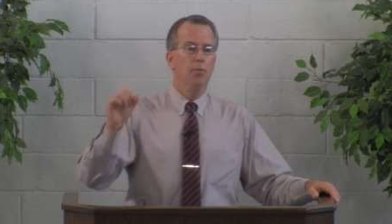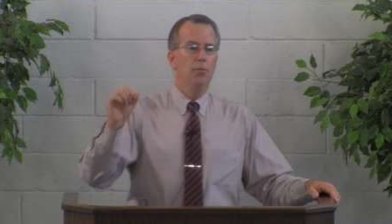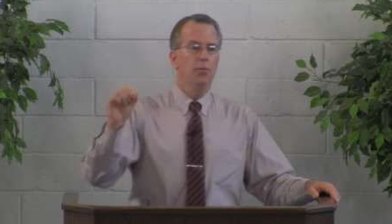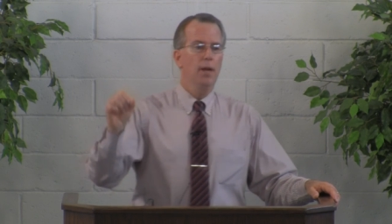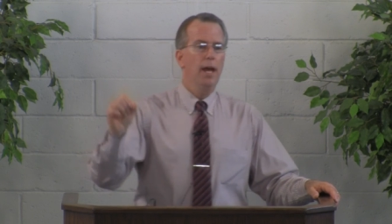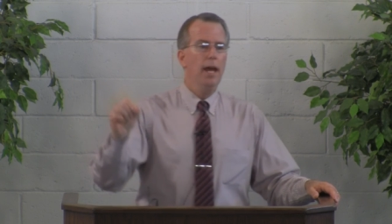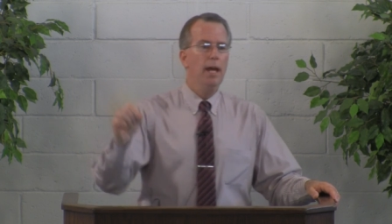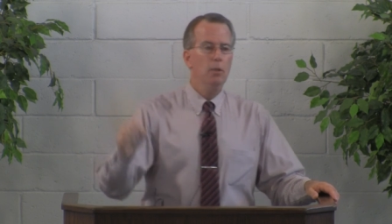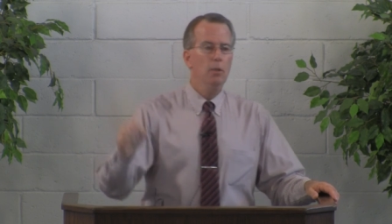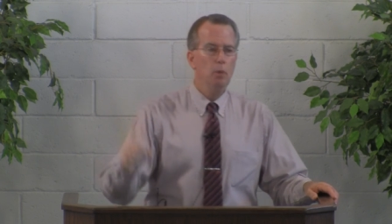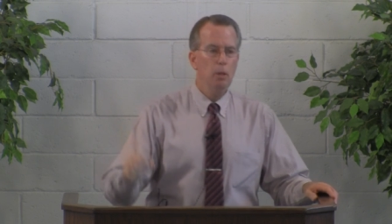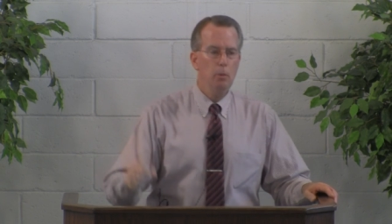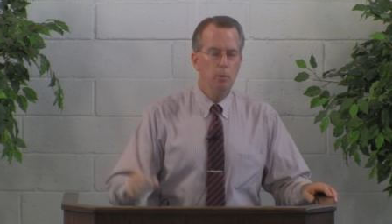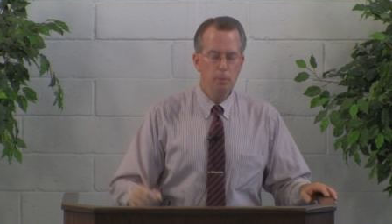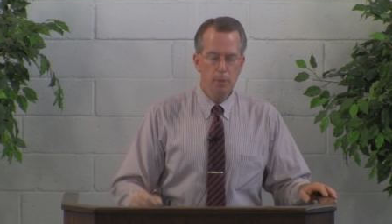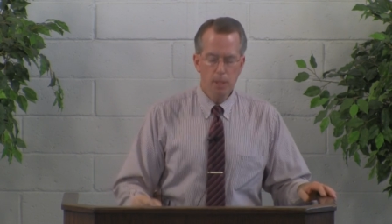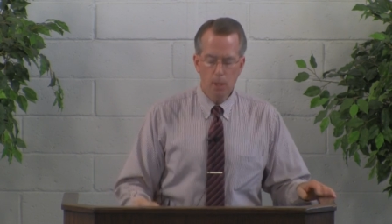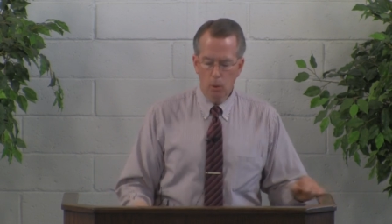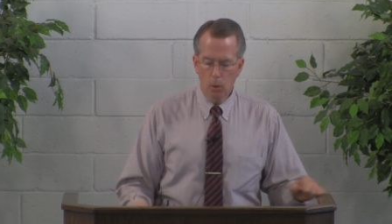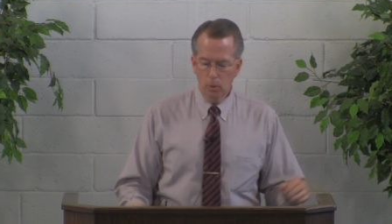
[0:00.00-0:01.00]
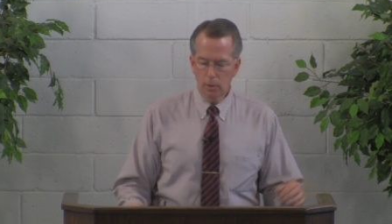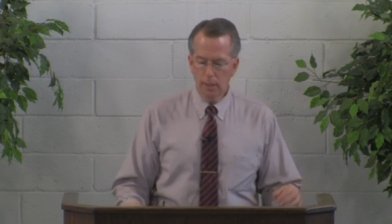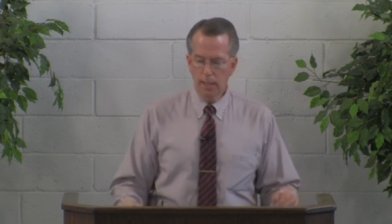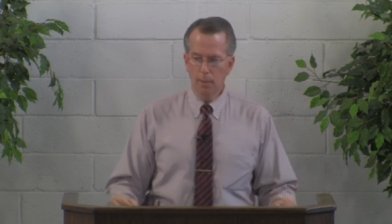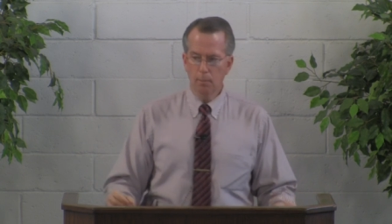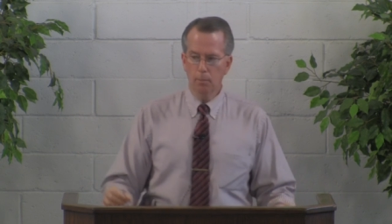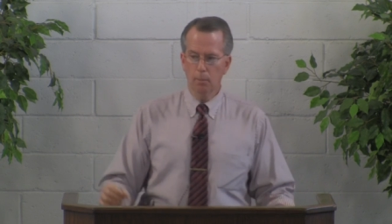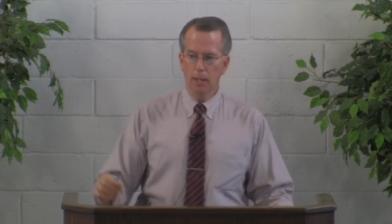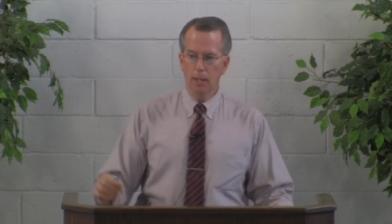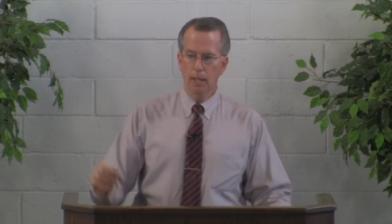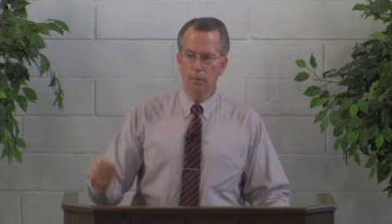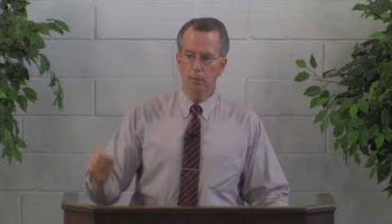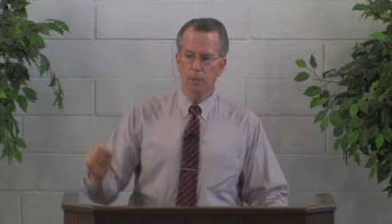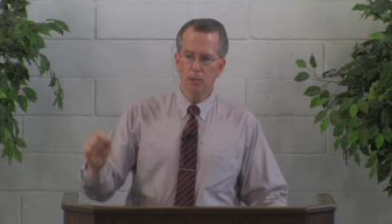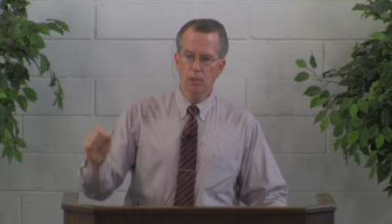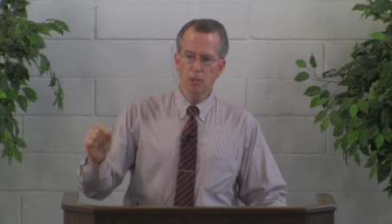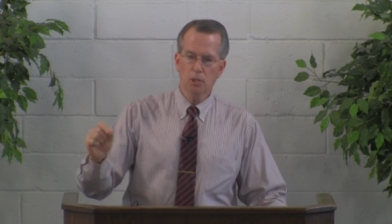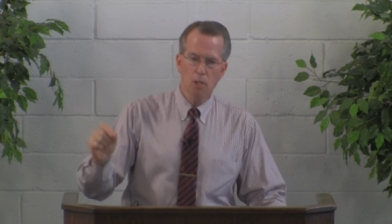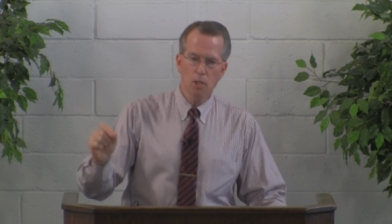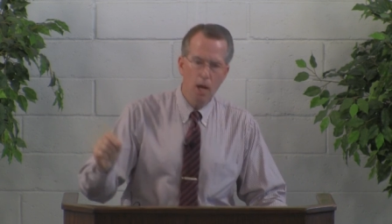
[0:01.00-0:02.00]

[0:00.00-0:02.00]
that we would be holy and blameless,